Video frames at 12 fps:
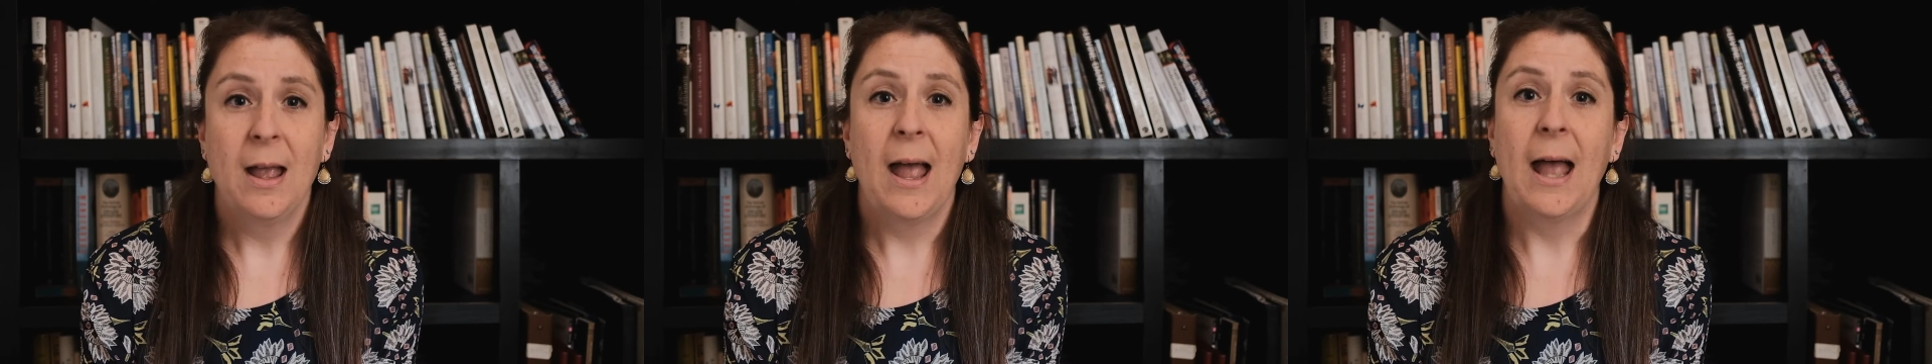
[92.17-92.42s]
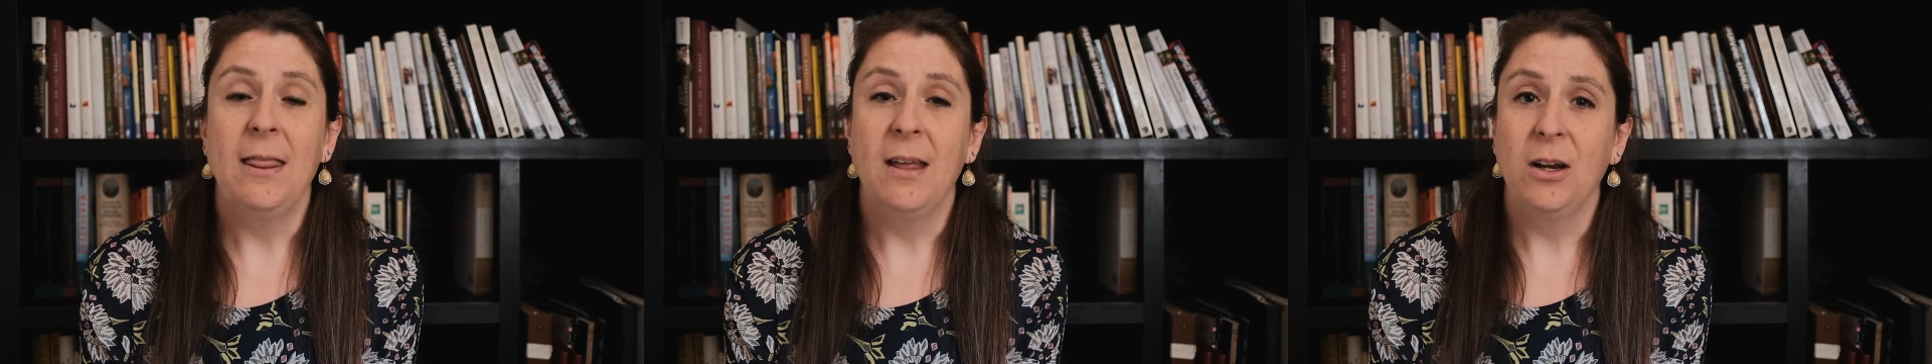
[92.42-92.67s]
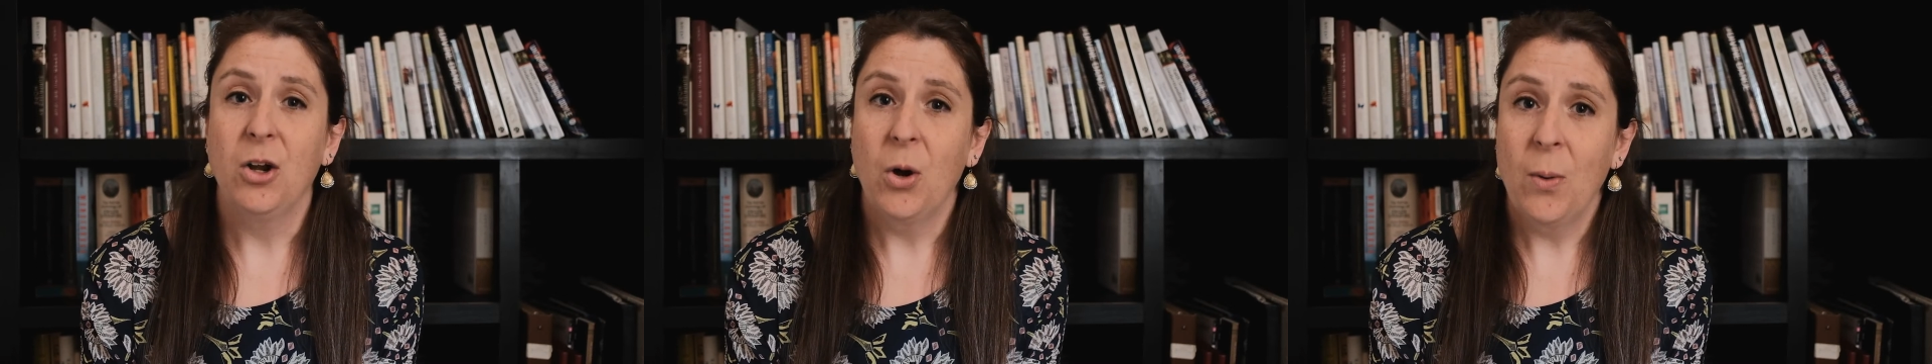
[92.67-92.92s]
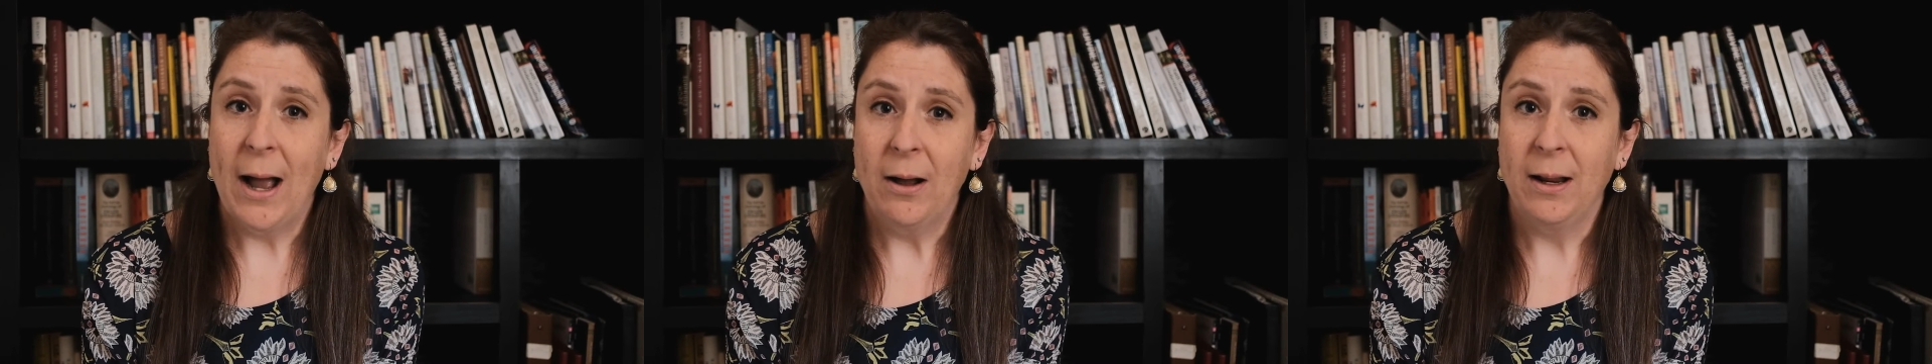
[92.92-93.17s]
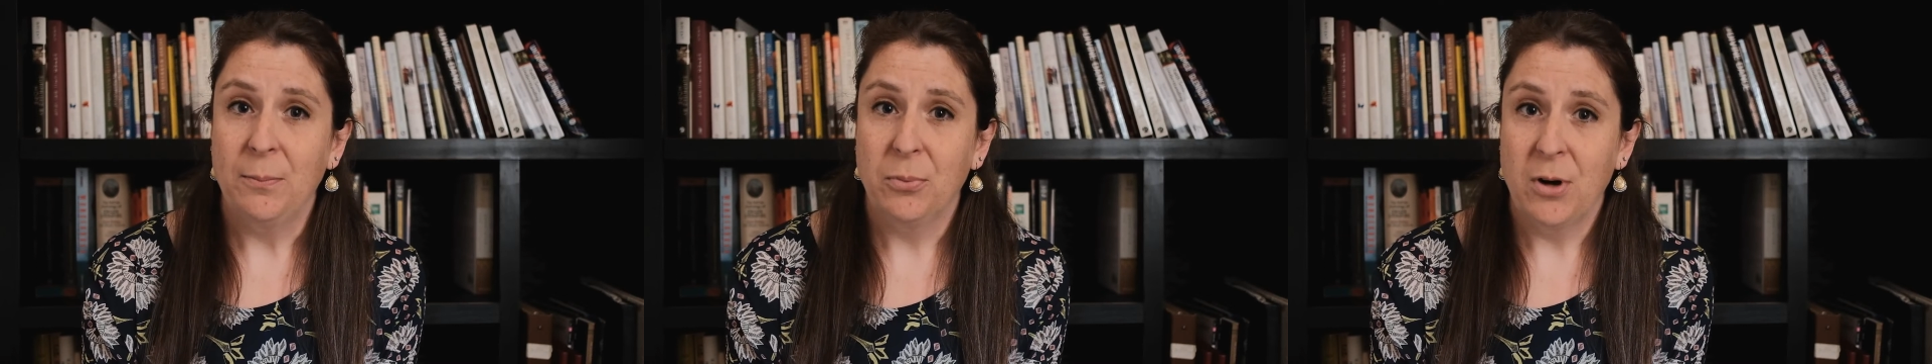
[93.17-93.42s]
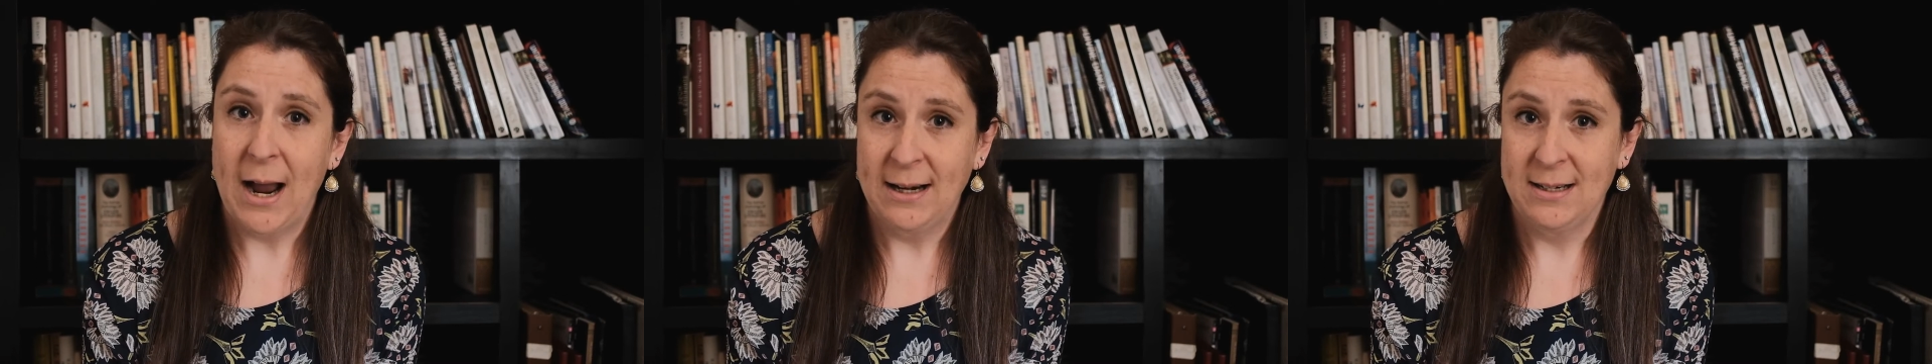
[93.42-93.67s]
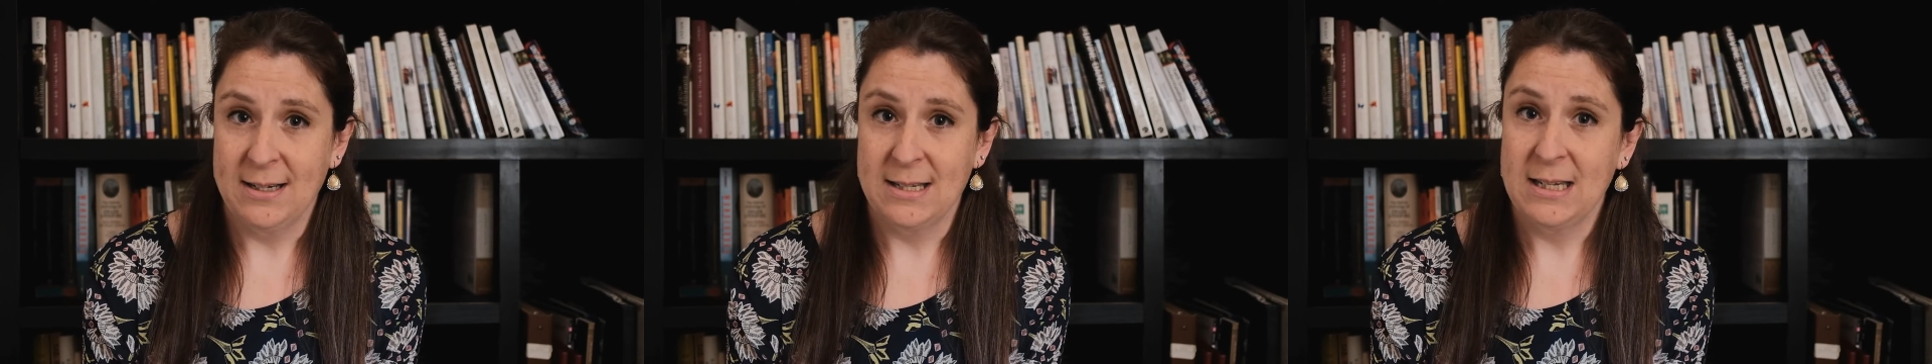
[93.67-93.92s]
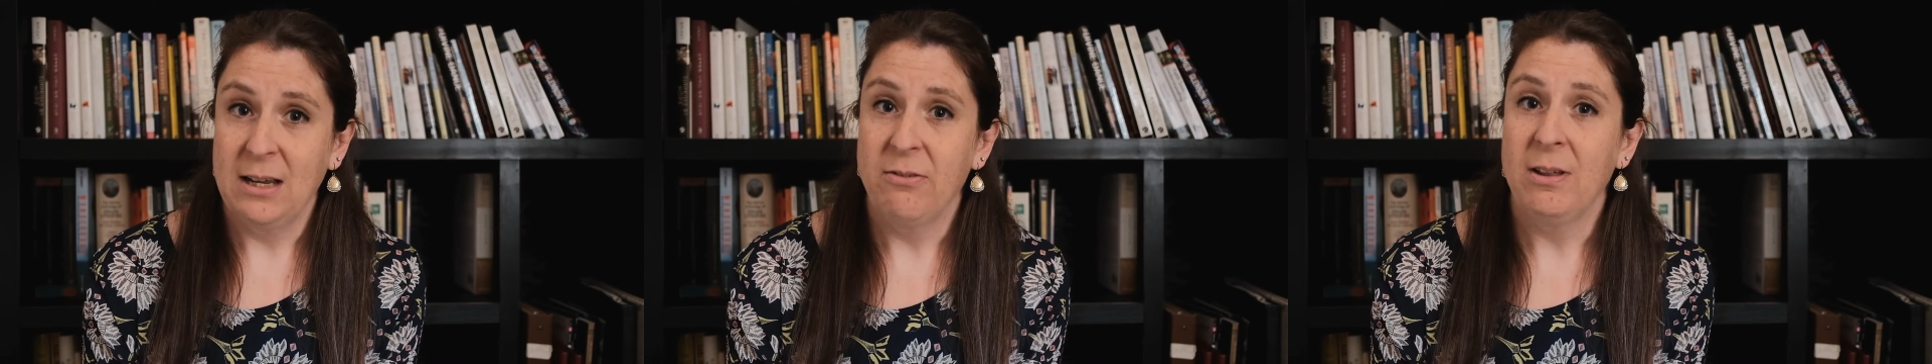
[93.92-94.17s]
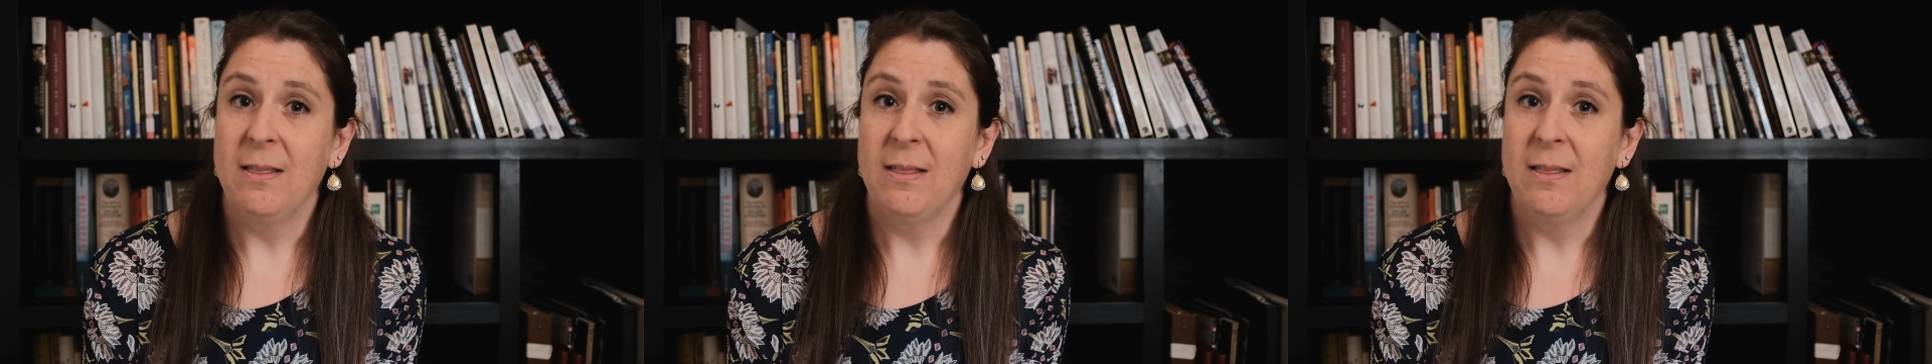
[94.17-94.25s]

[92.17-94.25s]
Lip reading: and then go out and practice giving